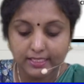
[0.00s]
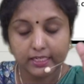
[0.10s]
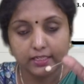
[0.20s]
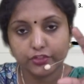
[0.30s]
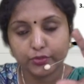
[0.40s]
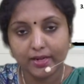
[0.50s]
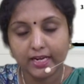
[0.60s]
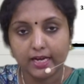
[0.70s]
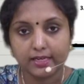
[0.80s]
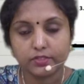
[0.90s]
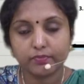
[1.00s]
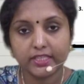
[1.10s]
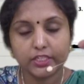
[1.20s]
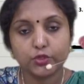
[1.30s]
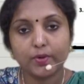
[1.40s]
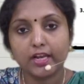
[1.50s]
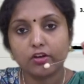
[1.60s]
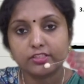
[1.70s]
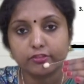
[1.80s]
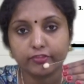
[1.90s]
12 hours, within 12
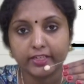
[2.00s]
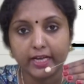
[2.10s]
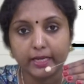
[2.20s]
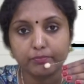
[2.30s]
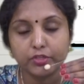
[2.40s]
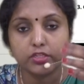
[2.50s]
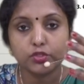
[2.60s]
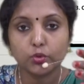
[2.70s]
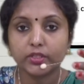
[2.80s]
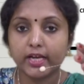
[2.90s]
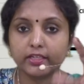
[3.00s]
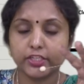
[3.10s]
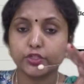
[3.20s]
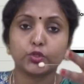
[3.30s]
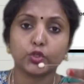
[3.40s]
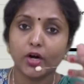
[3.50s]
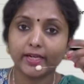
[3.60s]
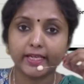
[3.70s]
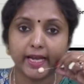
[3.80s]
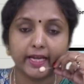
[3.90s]
hours of time, so that they should
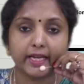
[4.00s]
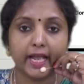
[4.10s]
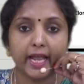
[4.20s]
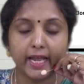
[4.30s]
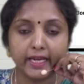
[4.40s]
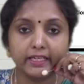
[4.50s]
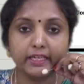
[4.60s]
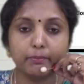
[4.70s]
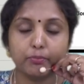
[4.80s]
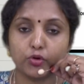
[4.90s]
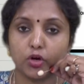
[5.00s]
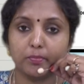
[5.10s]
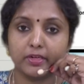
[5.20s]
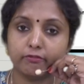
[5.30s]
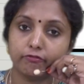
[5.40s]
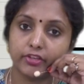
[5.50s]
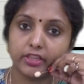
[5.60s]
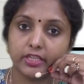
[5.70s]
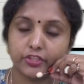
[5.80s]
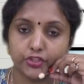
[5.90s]
not get any problem
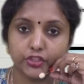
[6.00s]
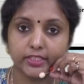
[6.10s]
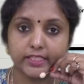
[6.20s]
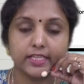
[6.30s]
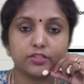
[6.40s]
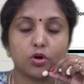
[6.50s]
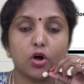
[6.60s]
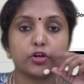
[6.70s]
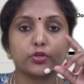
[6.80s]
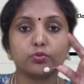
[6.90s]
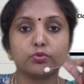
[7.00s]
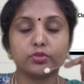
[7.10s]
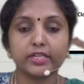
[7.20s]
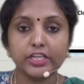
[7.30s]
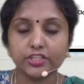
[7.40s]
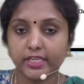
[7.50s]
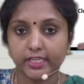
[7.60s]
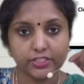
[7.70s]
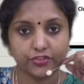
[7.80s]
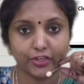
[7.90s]
with their journeys or to reach their
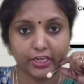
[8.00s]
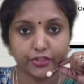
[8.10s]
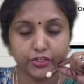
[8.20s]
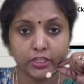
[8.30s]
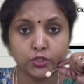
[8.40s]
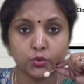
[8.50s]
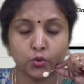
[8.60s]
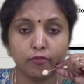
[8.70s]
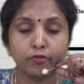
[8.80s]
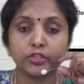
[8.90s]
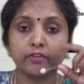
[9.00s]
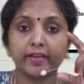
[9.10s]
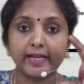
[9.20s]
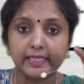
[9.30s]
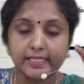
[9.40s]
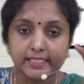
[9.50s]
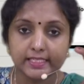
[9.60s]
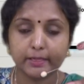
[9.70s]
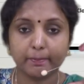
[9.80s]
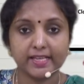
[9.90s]
destination. So for the
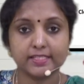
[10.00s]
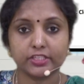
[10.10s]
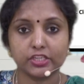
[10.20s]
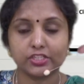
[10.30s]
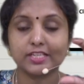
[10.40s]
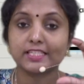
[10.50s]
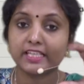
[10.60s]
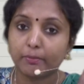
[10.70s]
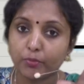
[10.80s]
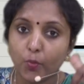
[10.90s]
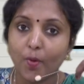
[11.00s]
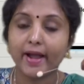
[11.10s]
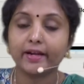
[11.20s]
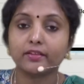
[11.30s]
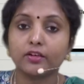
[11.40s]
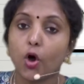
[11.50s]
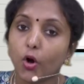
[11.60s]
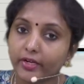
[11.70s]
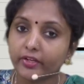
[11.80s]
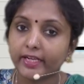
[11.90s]
waitlisted passengers, they'll provide the
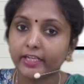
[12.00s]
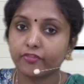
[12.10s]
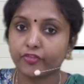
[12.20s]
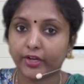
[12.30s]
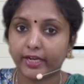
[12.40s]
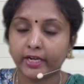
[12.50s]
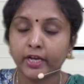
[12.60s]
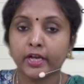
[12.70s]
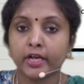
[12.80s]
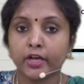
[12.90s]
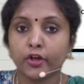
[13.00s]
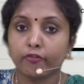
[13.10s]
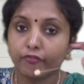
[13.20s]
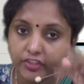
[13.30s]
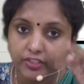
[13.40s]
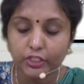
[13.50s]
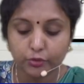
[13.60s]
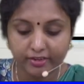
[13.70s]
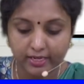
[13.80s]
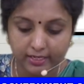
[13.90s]
alternative train within
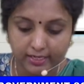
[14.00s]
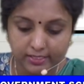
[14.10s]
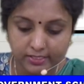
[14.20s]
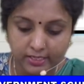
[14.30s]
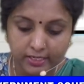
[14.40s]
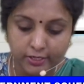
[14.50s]
12 hours